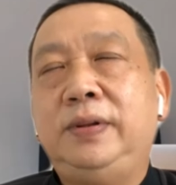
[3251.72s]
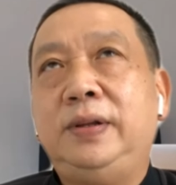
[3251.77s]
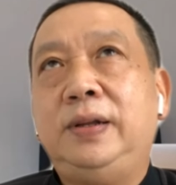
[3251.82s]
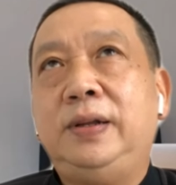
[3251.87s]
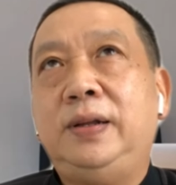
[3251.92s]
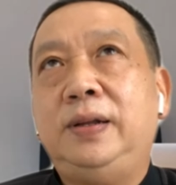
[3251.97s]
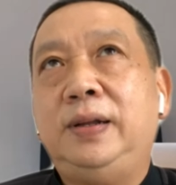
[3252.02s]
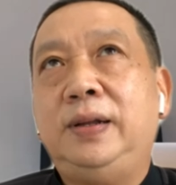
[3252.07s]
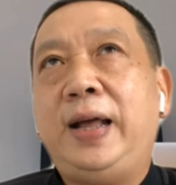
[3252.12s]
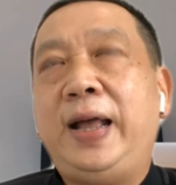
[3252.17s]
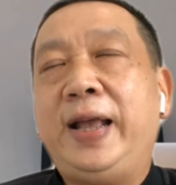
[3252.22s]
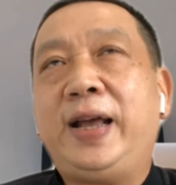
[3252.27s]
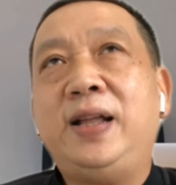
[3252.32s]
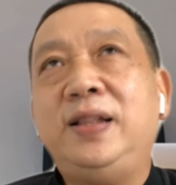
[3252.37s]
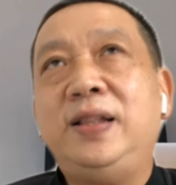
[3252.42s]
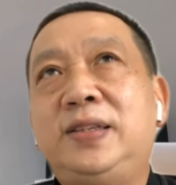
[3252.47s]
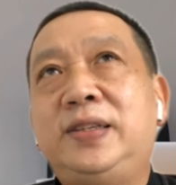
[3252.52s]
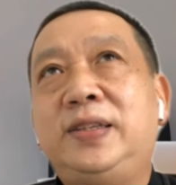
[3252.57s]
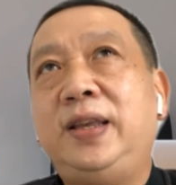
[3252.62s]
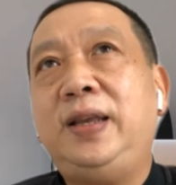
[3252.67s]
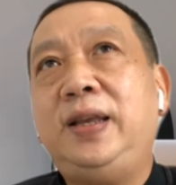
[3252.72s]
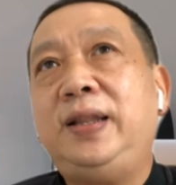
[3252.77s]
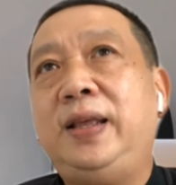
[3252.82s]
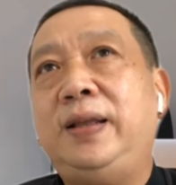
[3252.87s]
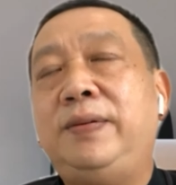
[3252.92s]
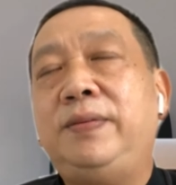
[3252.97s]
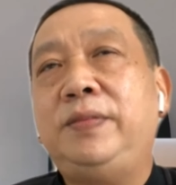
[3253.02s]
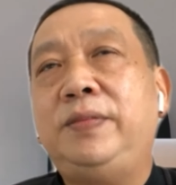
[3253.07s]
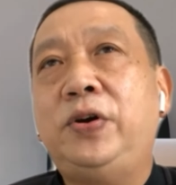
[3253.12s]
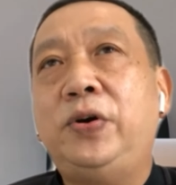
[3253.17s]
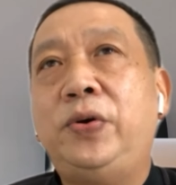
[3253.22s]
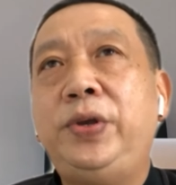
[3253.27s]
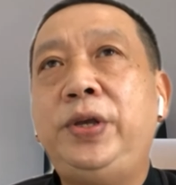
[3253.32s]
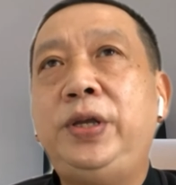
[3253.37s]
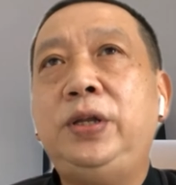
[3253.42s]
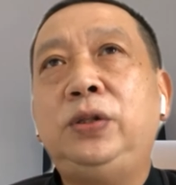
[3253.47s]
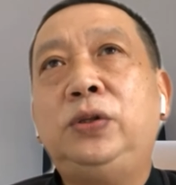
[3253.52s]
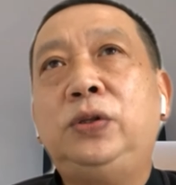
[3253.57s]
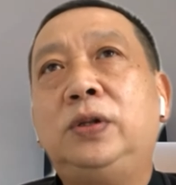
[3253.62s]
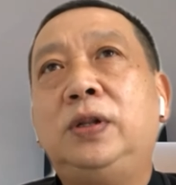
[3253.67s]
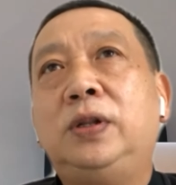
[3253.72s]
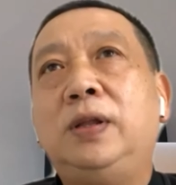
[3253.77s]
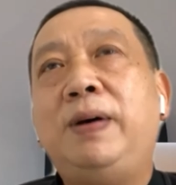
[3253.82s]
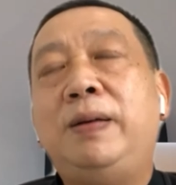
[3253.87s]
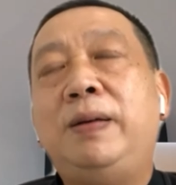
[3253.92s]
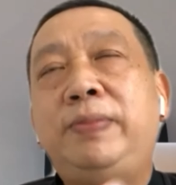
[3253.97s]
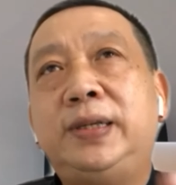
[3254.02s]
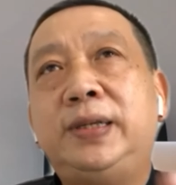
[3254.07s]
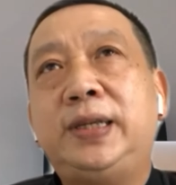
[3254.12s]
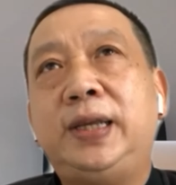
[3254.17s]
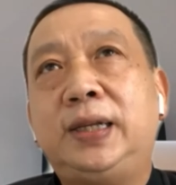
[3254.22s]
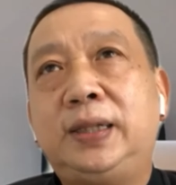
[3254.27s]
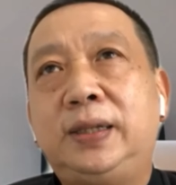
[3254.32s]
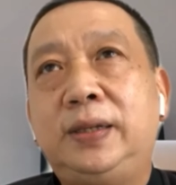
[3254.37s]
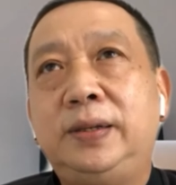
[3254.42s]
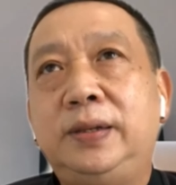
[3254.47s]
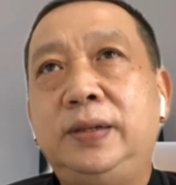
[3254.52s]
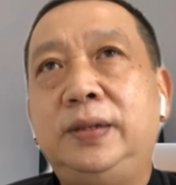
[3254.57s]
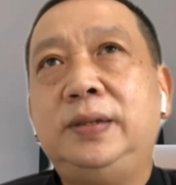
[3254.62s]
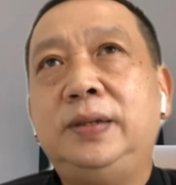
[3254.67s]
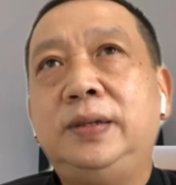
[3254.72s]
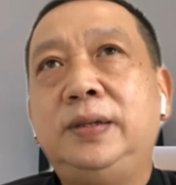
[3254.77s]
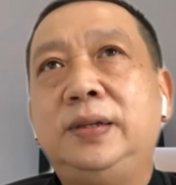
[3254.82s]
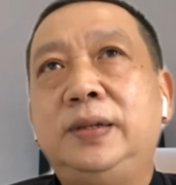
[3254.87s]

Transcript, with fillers: Uh, I can't say that going into the public sector